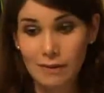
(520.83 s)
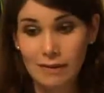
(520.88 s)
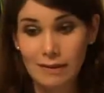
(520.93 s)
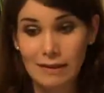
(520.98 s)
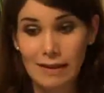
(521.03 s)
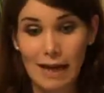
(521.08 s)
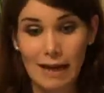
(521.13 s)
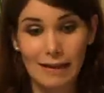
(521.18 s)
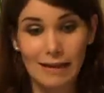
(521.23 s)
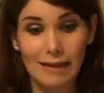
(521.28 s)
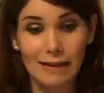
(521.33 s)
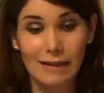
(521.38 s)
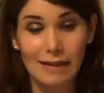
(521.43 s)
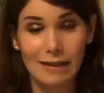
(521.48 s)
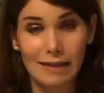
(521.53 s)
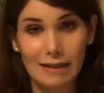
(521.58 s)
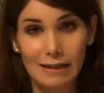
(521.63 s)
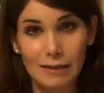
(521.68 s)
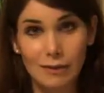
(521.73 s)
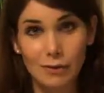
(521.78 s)
that
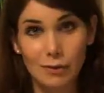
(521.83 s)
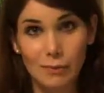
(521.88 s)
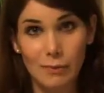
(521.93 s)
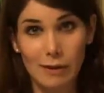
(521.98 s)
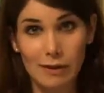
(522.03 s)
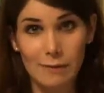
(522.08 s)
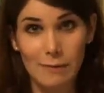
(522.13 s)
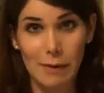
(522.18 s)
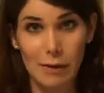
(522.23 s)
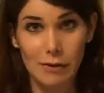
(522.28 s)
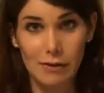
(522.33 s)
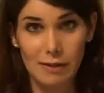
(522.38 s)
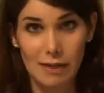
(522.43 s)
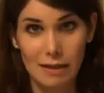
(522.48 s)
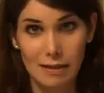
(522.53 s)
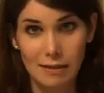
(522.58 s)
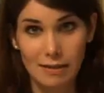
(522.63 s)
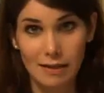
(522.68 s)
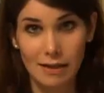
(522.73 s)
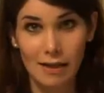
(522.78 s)
can lead to much better
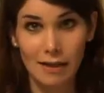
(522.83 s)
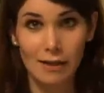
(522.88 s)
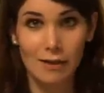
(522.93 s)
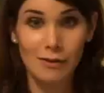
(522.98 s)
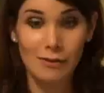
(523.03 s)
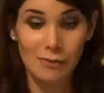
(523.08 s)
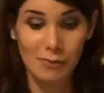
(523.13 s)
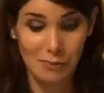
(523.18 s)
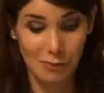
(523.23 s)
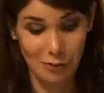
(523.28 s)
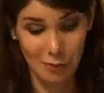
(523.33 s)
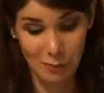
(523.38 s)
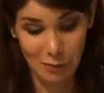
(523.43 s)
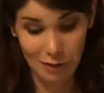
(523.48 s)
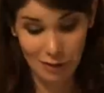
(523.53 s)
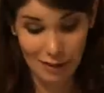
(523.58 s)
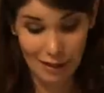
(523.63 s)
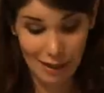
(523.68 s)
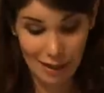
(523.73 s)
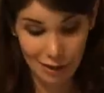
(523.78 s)
sex. So
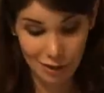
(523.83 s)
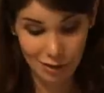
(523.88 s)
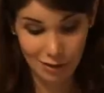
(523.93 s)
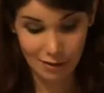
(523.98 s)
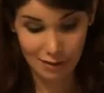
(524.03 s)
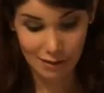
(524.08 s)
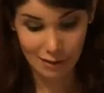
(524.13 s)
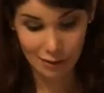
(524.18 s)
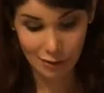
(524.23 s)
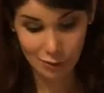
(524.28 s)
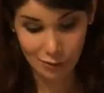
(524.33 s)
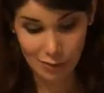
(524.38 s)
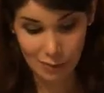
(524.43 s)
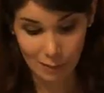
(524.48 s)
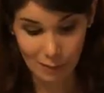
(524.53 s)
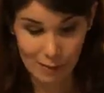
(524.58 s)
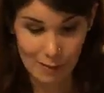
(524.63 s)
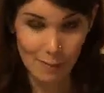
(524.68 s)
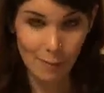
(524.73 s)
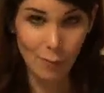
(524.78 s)
communication is
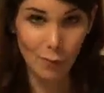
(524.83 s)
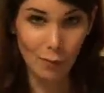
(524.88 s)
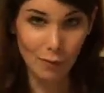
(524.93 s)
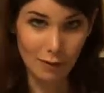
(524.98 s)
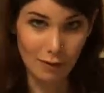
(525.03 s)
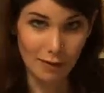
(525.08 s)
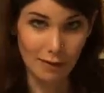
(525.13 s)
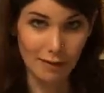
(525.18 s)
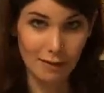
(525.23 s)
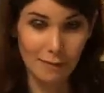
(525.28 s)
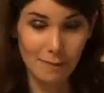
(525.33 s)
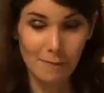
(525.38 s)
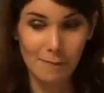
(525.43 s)
extremely important.